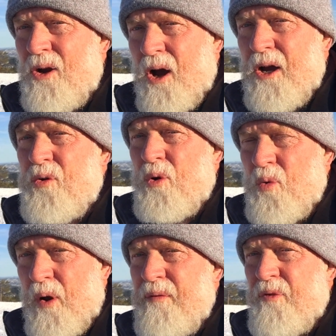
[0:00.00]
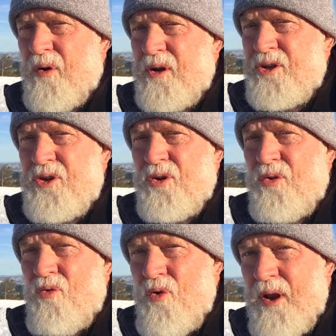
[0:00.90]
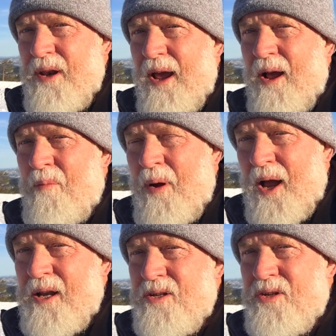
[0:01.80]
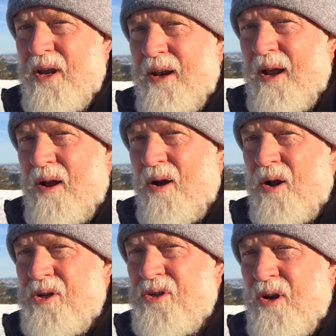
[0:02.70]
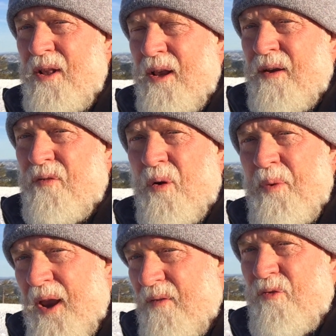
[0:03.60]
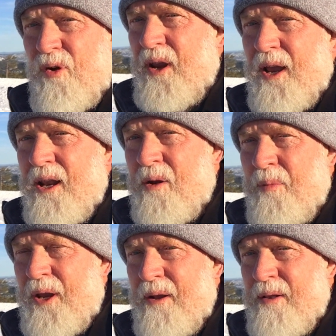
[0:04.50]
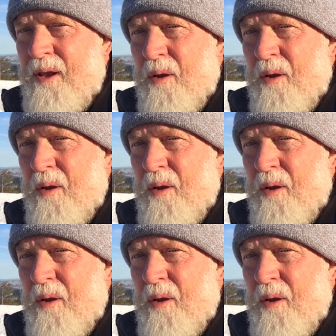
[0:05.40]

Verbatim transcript: God would want for us to rid our minds and our hearts from every enemy.